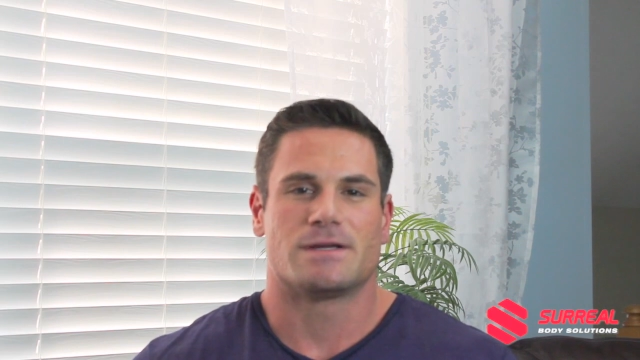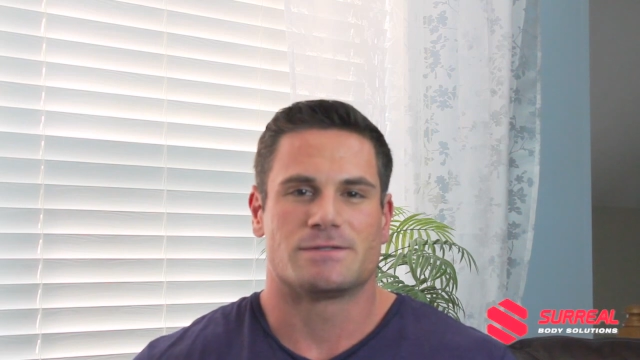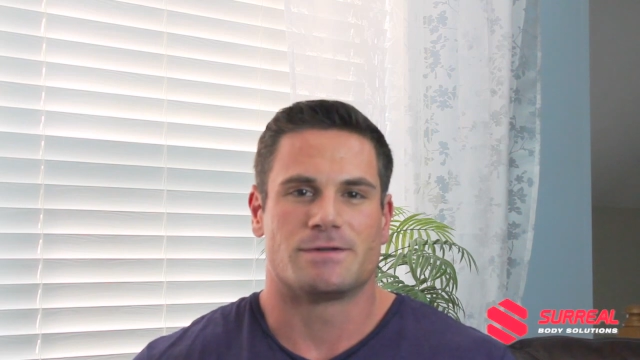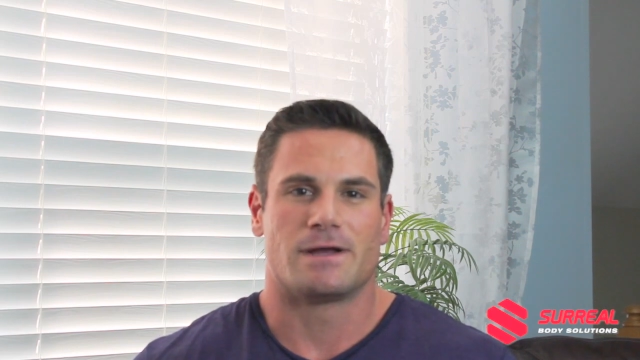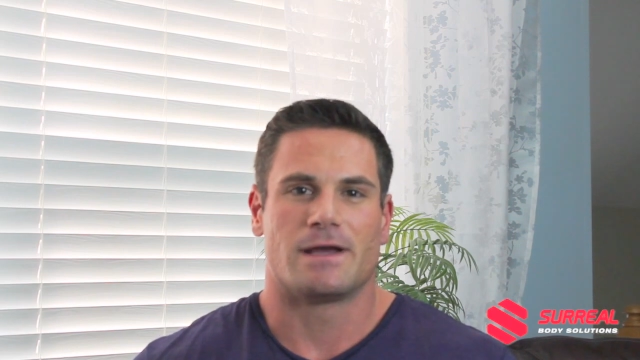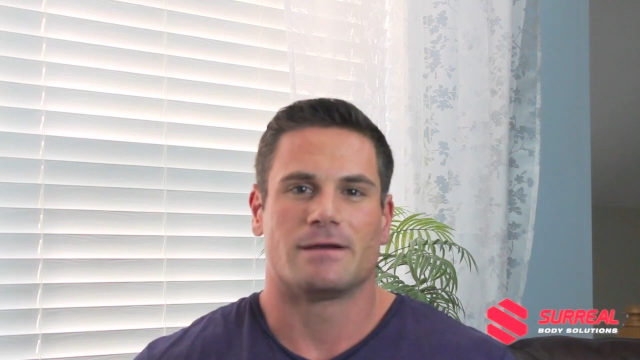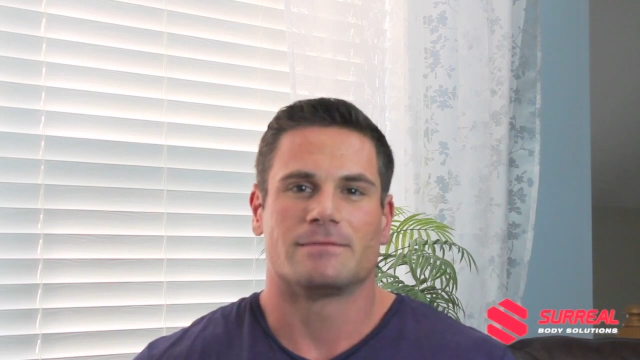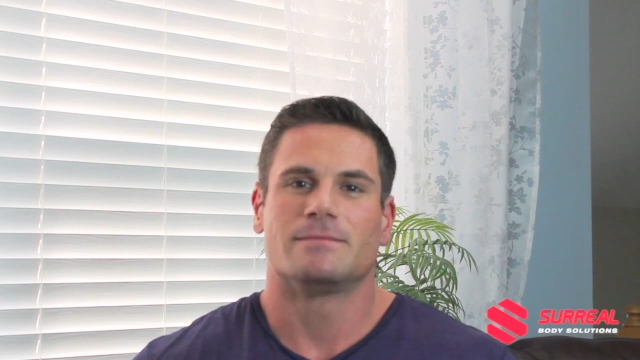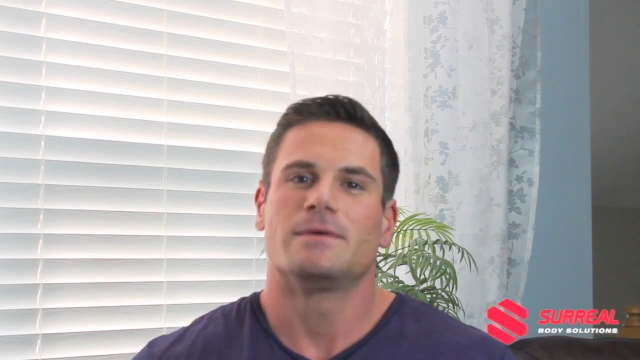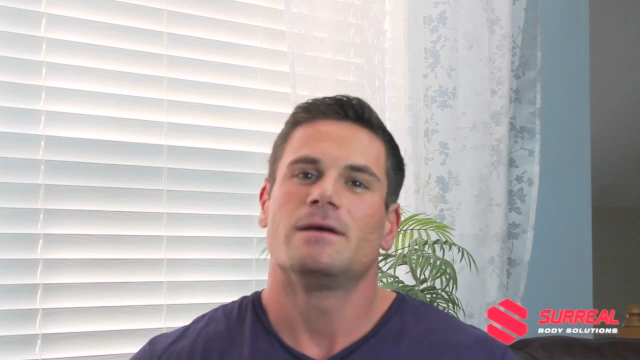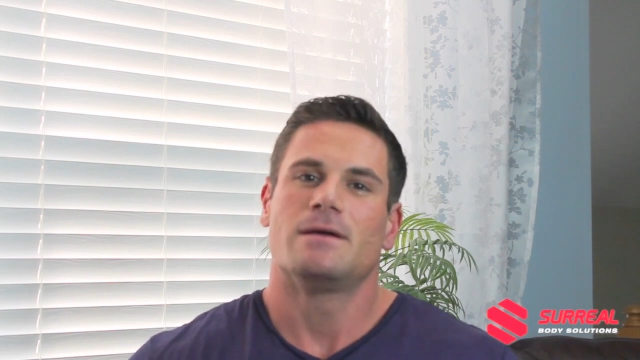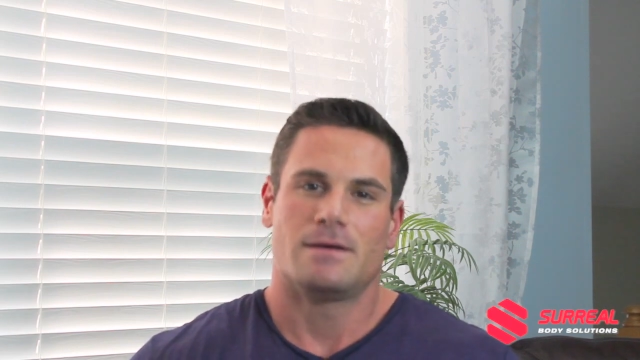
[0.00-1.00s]
yesterday.
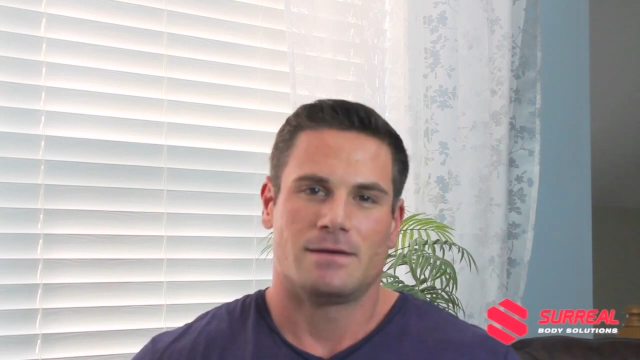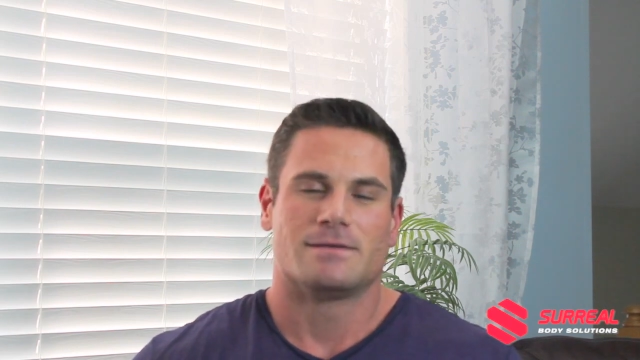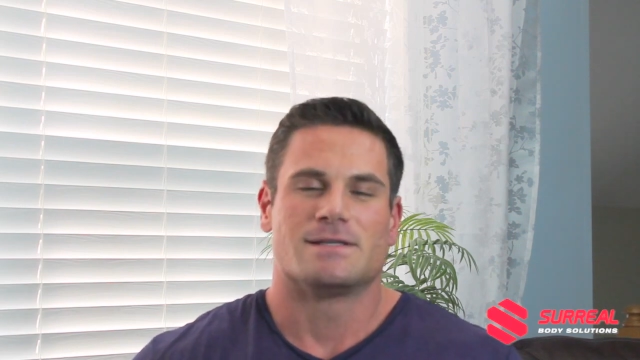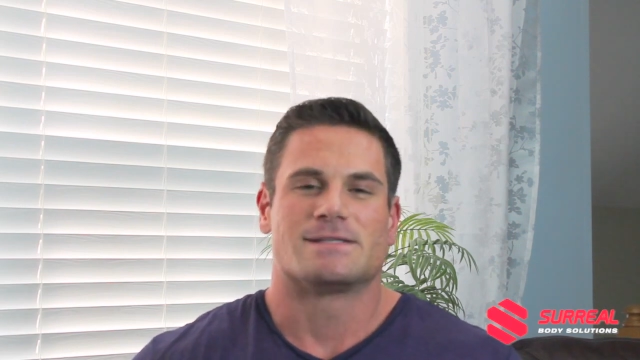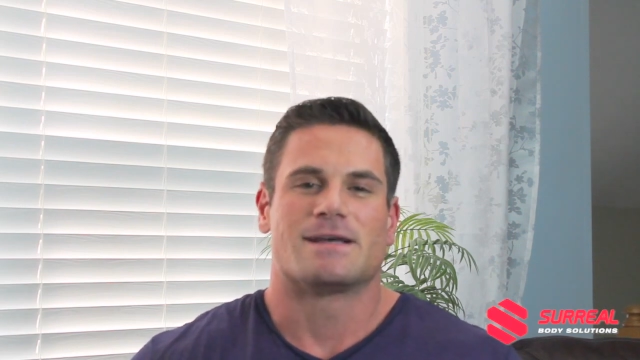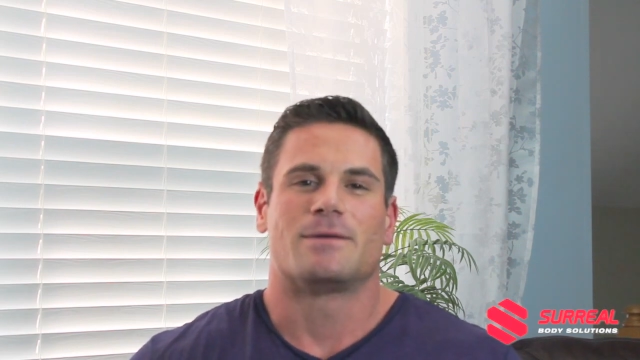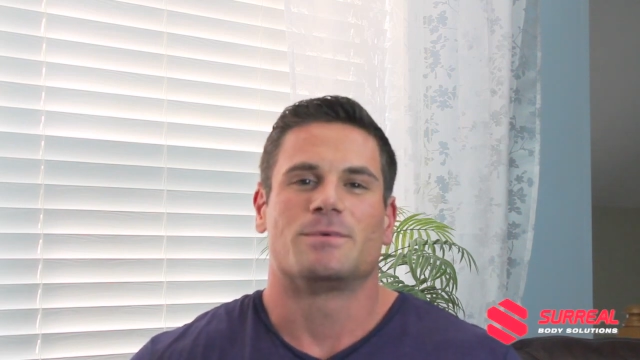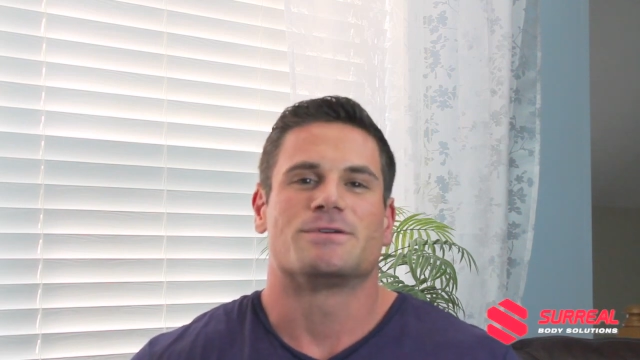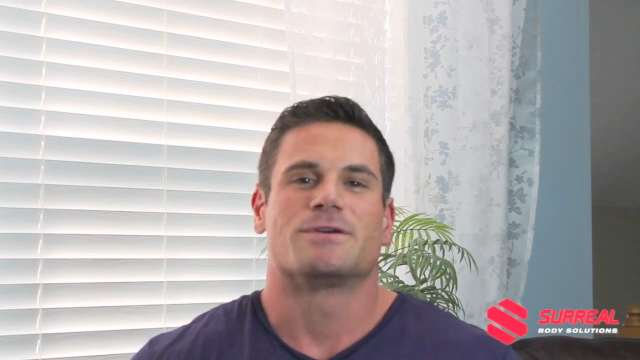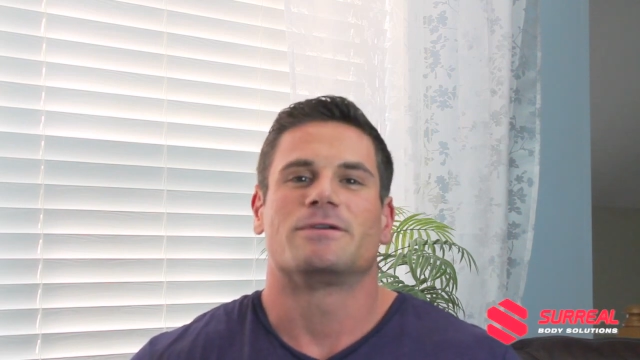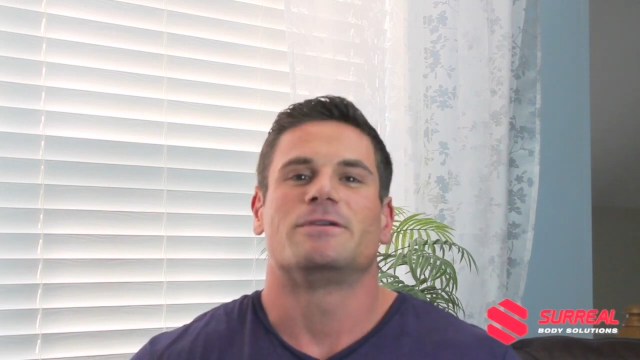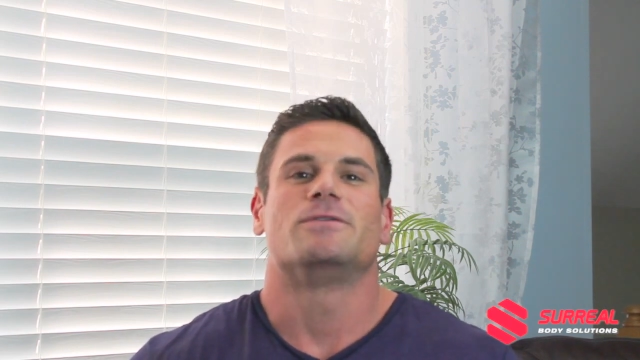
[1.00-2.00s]
Decide
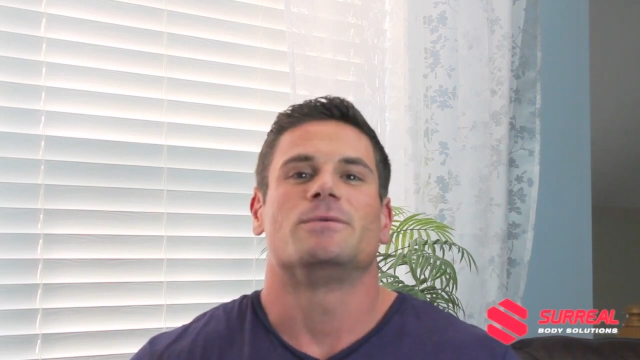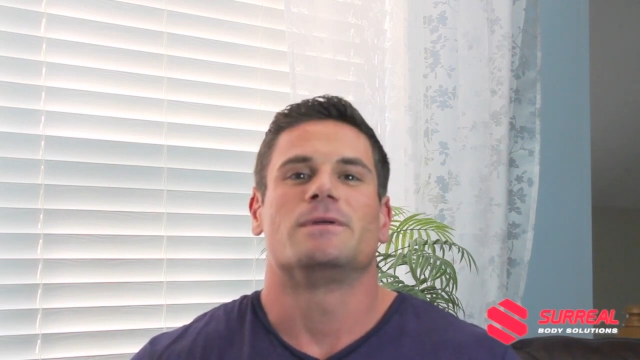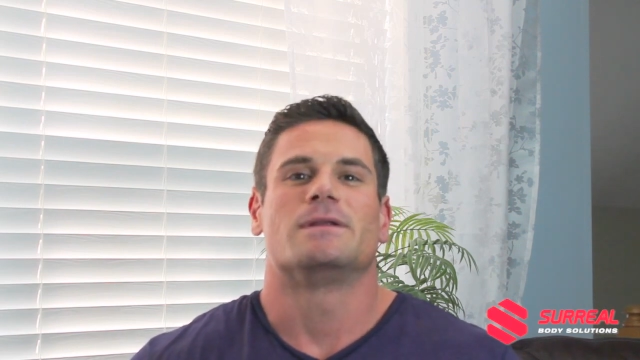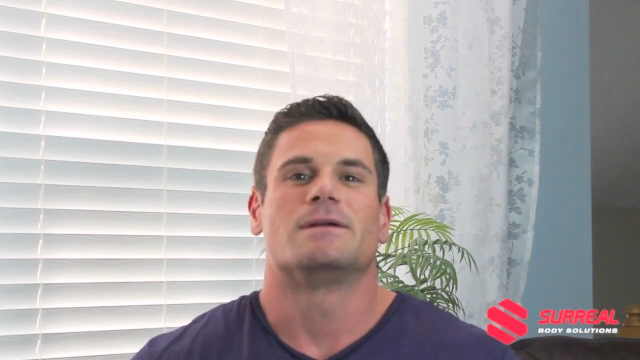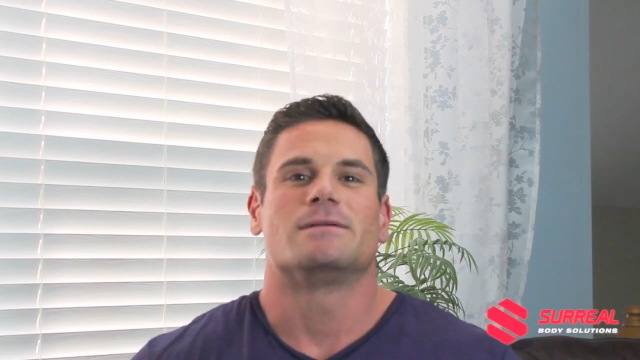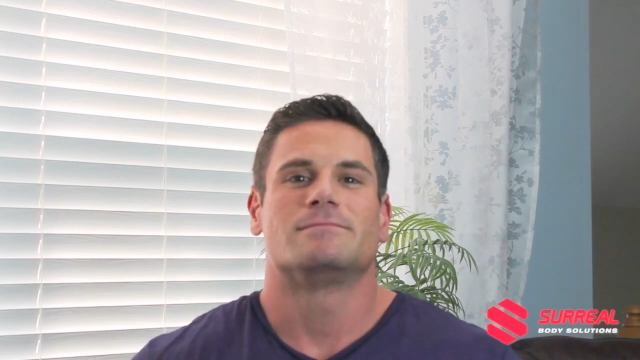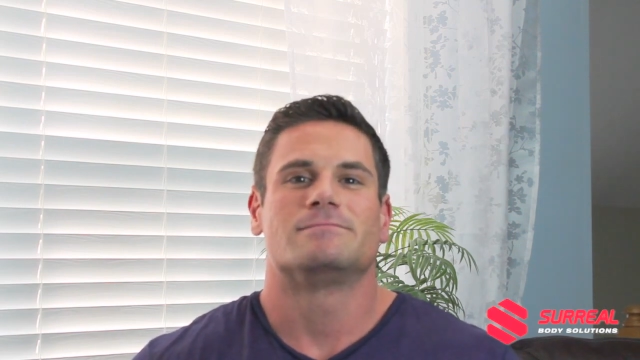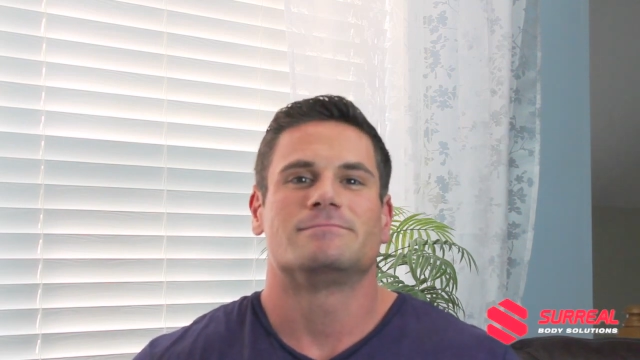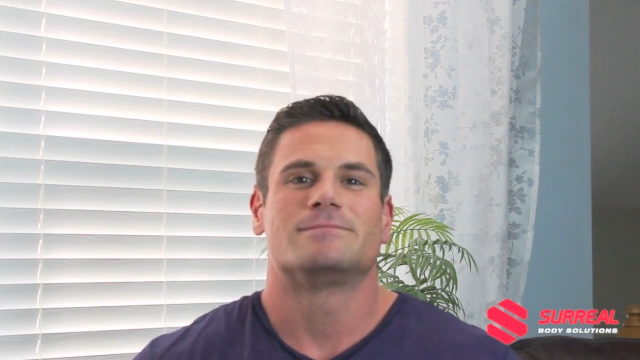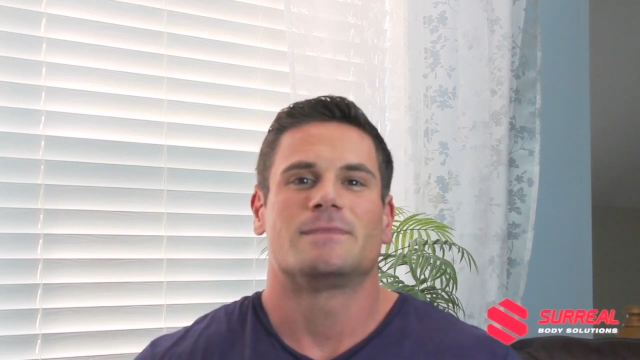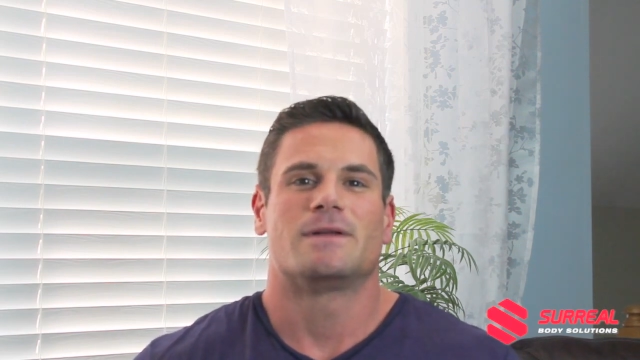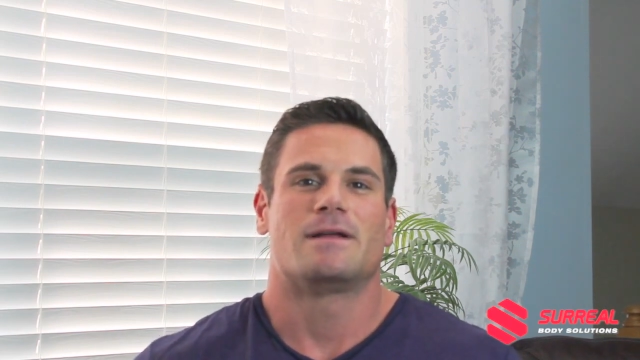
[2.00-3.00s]
what you're going to do with it.
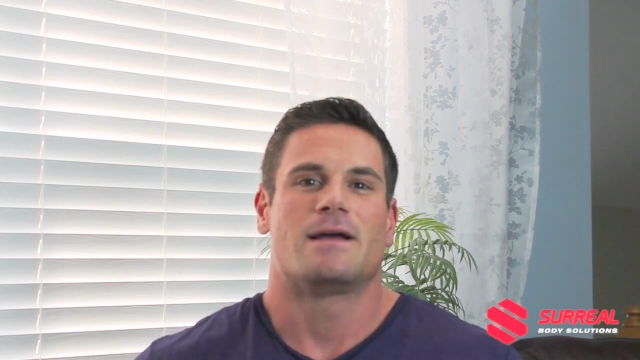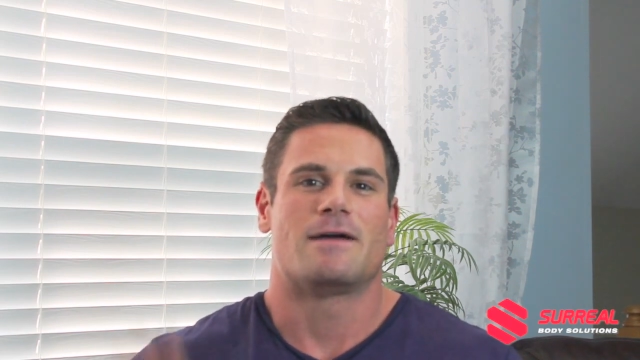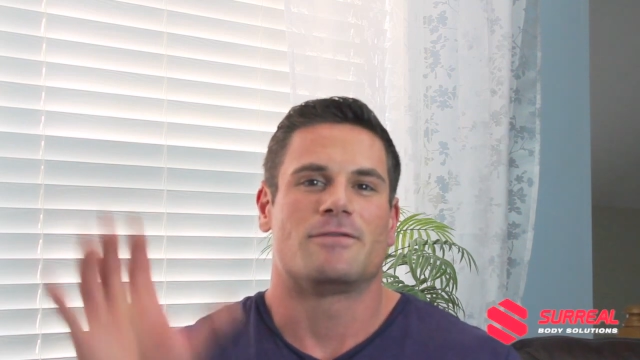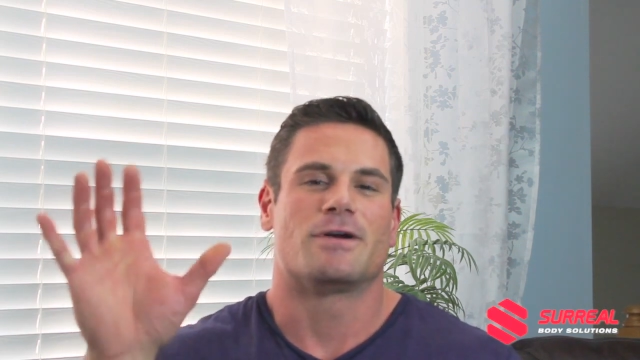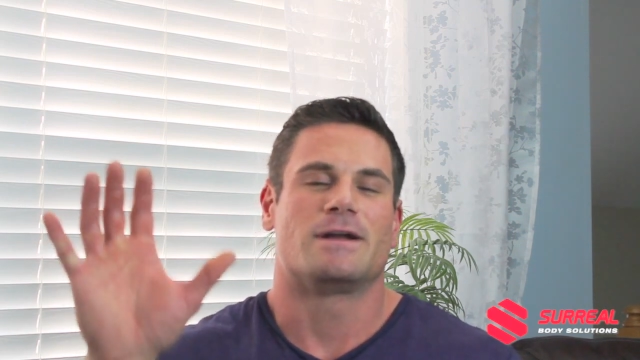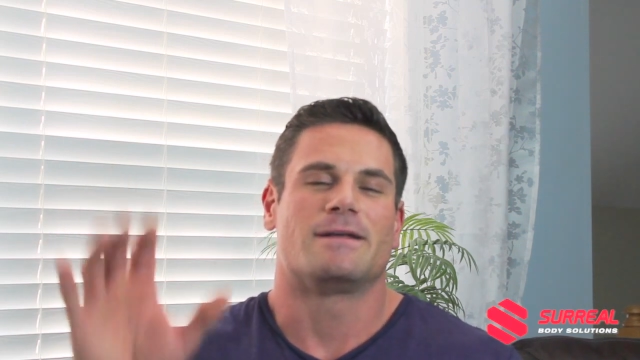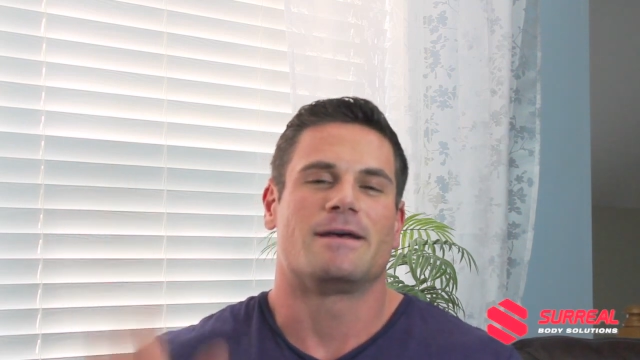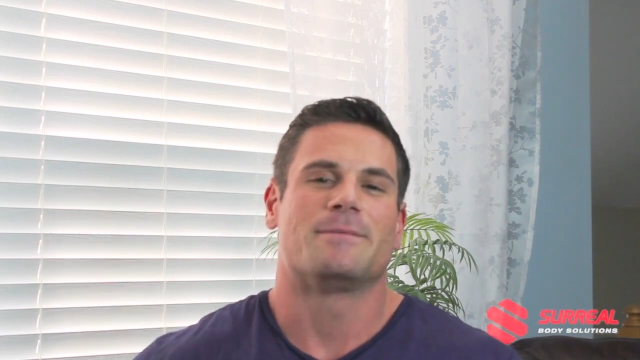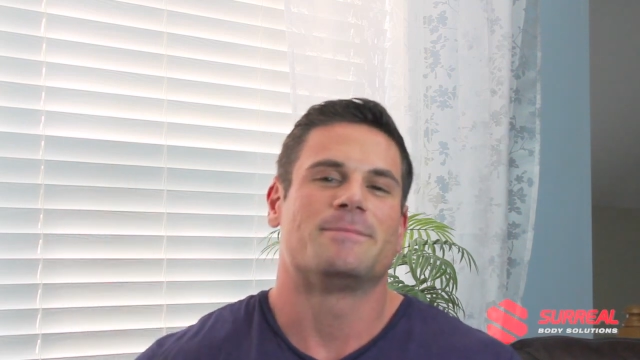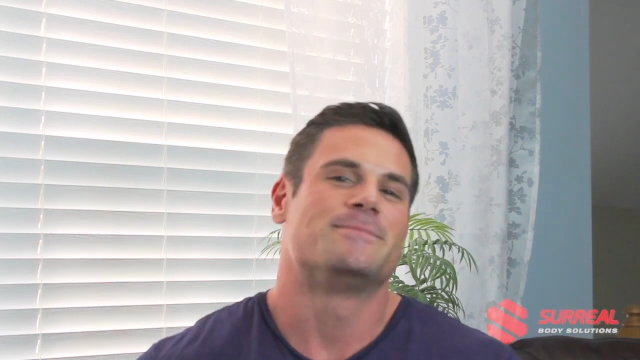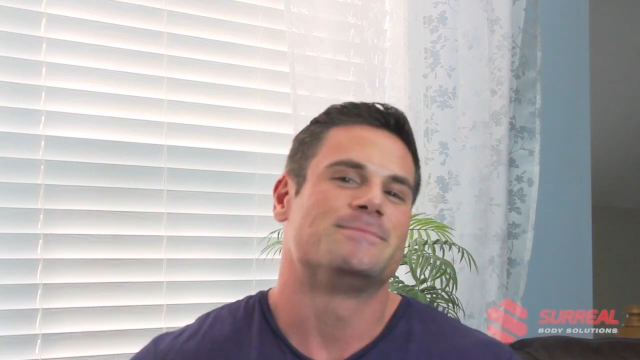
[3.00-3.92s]
Have a great day.